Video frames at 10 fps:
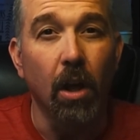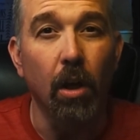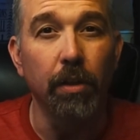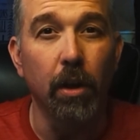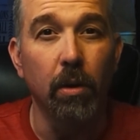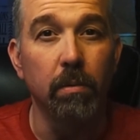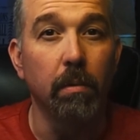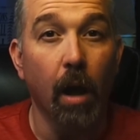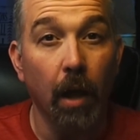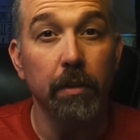
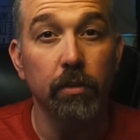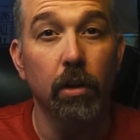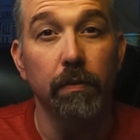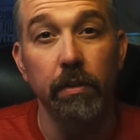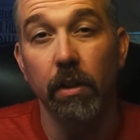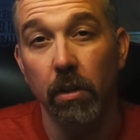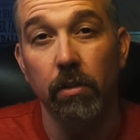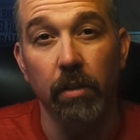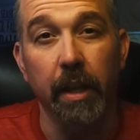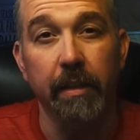although on the surface it
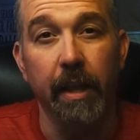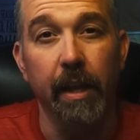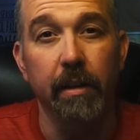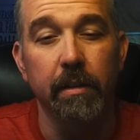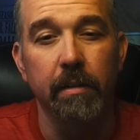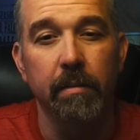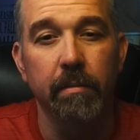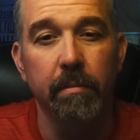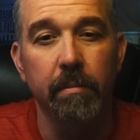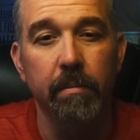looks like that.
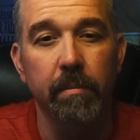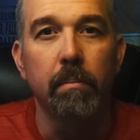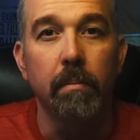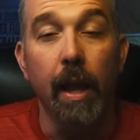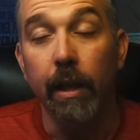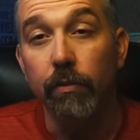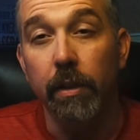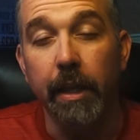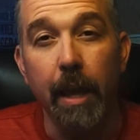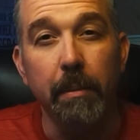As
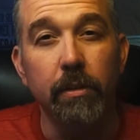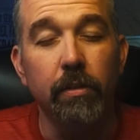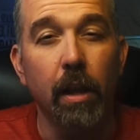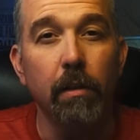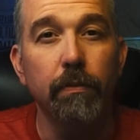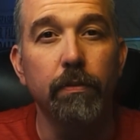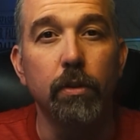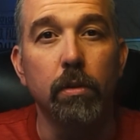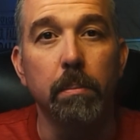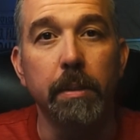for the game itself,
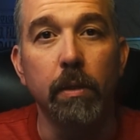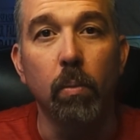you can